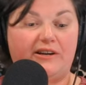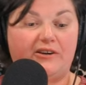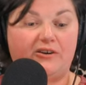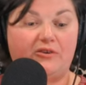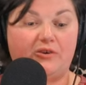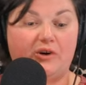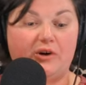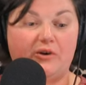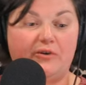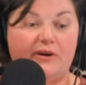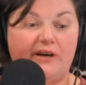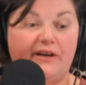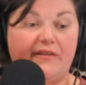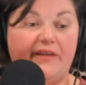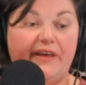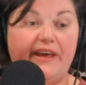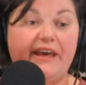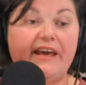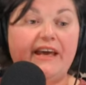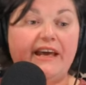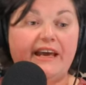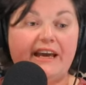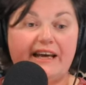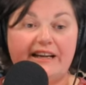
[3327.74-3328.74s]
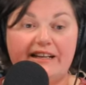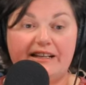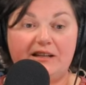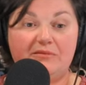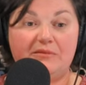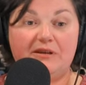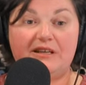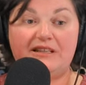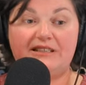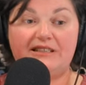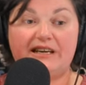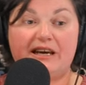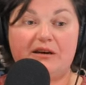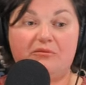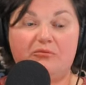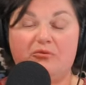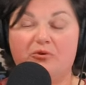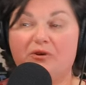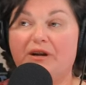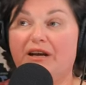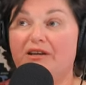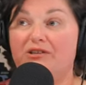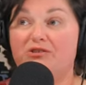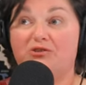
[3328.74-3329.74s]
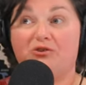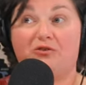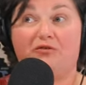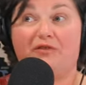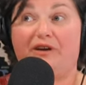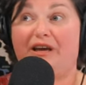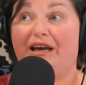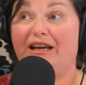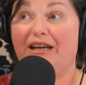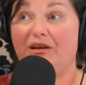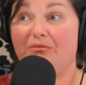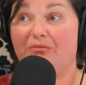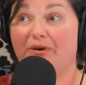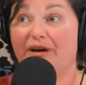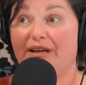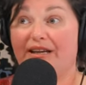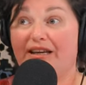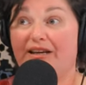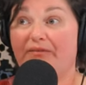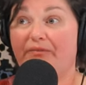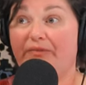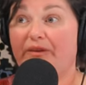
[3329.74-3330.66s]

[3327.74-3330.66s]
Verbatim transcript: to grow it. And in the meantime, we're not serving anybody